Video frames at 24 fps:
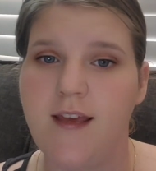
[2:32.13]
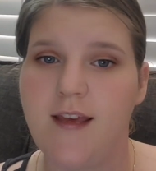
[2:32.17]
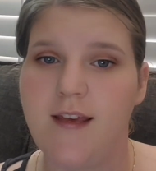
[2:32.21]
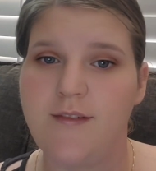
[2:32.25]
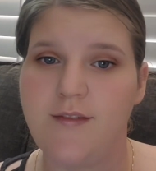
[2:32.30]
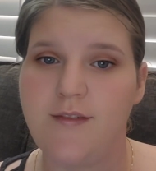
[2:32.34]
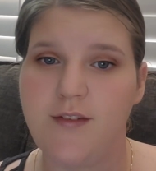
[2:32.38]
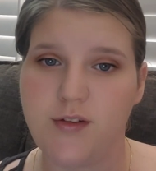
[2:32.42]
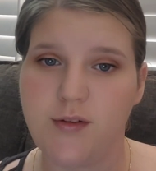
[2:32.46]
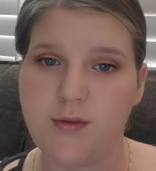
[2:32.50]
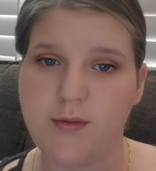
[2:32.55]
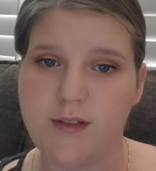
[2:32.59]
If
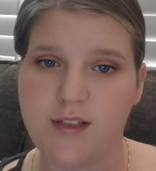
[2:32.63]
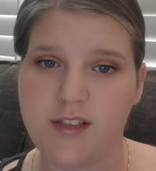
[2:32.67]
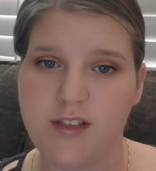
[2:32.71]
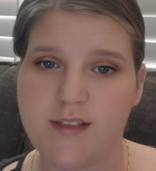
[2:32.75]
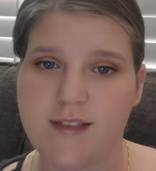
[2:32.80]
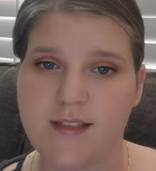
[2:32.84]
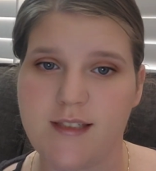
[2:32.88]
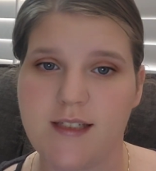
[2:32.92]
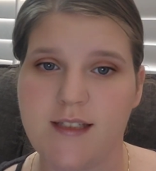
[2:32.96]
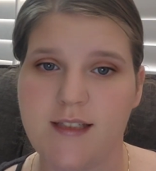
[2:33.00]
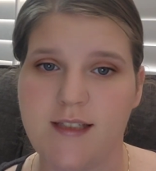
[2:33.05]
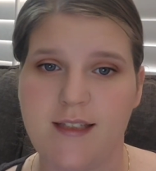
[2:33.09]
you're doing
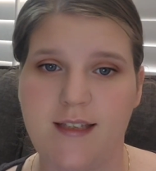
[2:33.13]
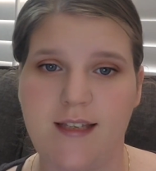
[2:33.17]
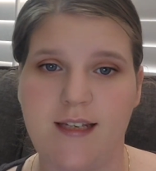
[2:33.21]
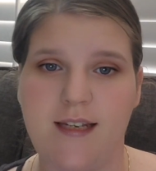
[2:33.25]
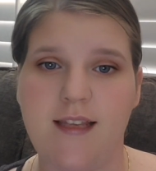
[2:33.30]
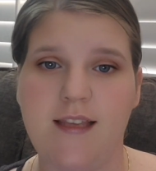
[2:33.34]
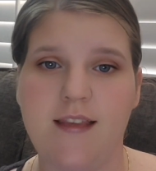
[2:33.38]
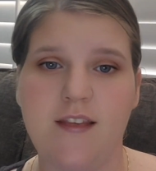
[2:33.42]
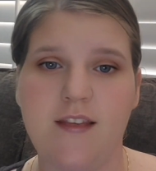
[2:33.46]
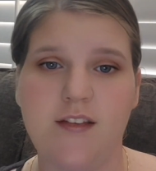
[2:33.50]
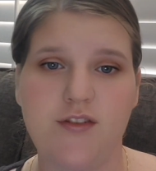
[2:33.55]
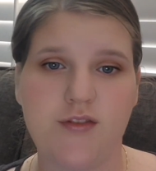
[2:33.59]
just a
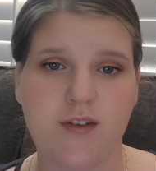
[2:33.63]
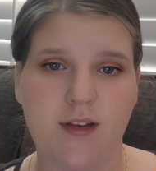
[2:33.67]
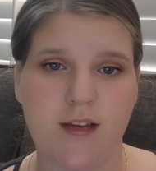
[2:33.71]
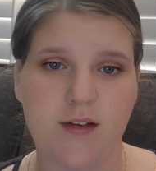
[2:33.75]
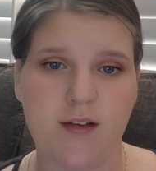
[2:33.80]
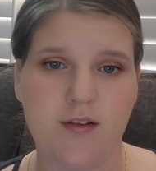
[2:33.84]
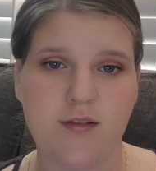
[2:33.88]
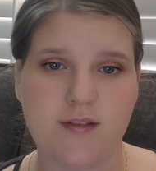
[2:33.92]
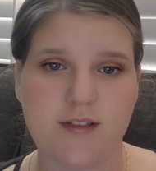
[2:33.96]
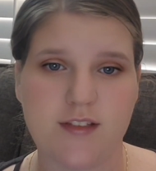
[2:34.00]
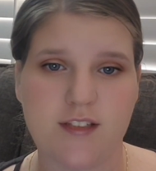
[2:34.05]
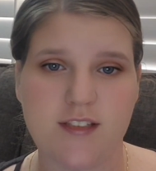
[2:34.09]
cleaning, the trach
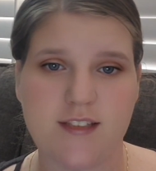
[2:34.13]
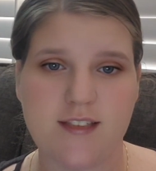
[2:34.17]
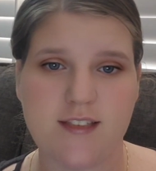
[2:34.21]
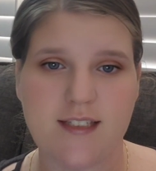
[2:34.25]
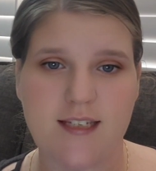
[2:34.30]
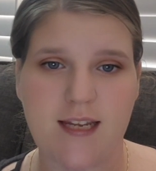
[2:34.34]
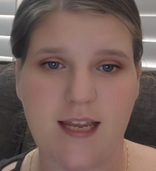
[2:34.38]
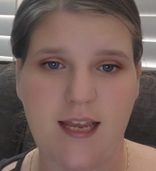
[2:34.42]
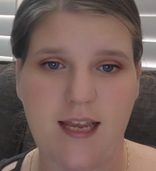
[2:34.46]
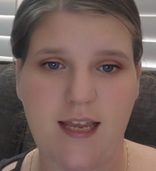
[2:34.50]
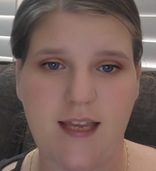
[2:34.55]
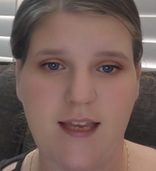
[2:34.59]
will just
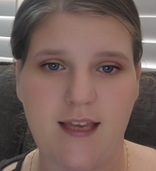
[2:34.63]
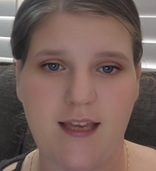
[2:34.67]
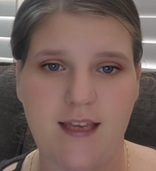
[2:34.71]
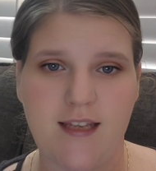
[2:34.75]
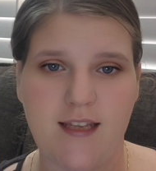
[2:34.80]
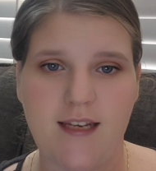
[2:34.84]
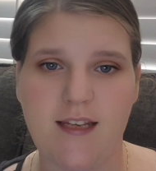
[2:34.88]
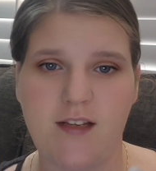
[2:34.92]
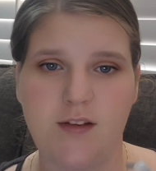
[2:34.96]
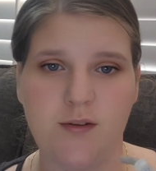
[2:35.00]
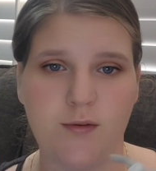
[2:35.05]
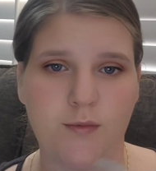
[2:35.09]
stay in
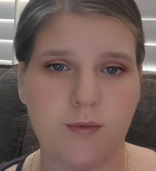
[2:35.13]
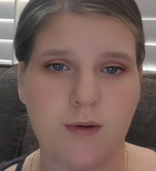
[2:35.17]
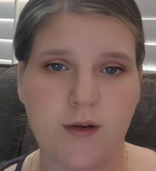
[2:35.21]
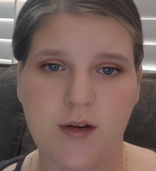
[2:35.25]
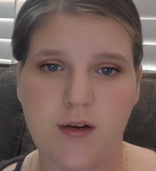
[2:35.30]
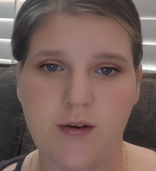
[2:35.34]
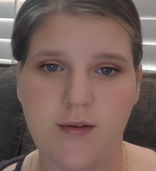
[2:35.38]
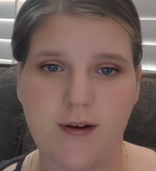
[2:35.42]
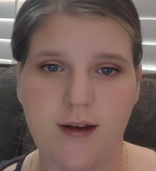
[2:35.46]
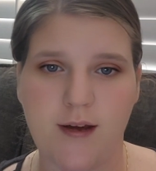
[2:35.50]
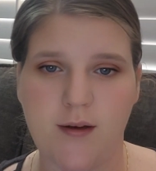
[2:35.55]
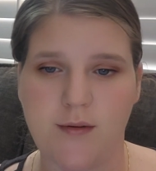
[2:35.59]
and you'll work
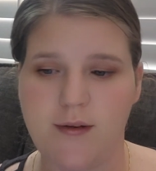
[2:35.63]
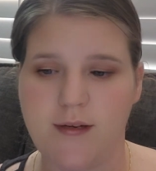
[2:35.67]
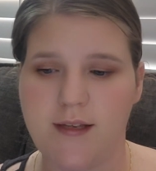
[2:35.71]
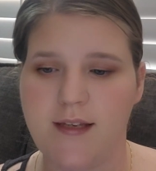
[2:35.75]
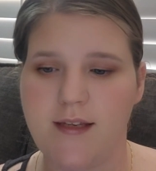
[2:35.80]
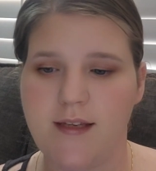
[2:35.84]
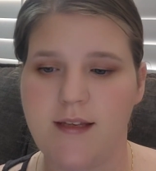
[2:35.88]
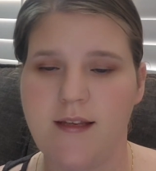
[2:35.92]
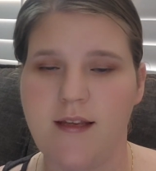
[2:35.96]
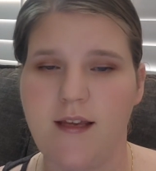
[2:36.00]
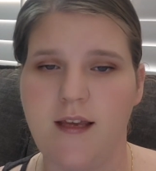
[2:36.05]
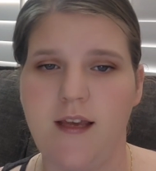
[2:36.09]
around
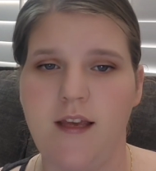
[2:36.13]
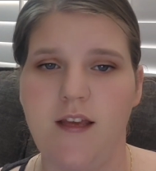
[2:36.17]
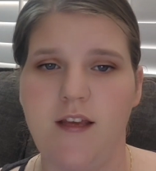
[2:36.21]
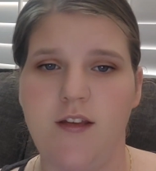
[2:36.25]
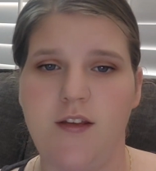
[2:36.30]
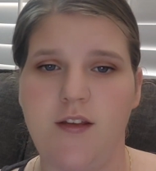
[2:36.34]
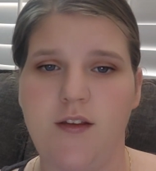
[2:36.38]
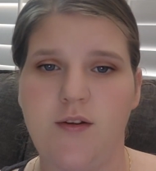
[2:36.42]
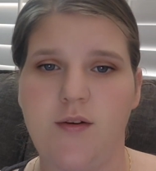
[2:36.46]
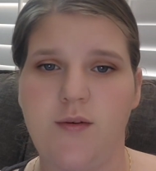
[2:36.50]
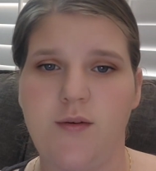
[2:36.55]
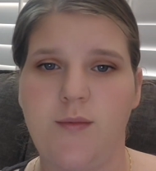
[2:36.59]
it.
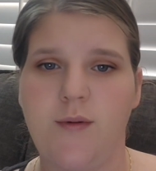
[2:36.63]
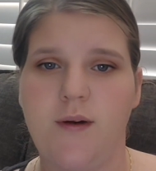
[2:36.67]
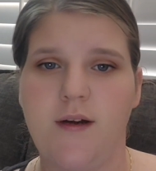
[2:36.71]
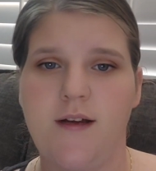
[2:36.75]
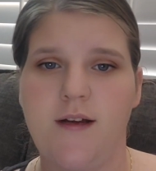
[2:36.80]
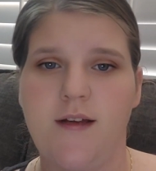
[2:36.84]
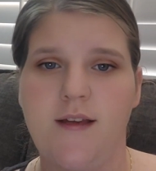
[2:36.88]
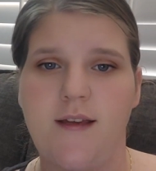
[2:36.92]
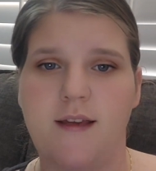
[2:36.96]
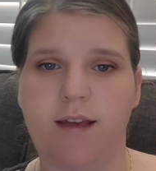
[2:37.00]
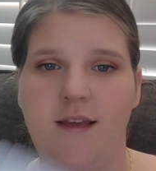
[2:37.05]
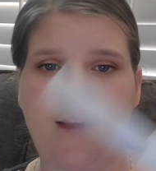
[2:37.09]
You'll
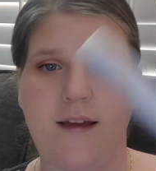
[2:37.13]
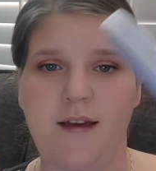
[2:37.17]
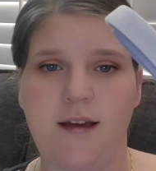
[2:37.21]
want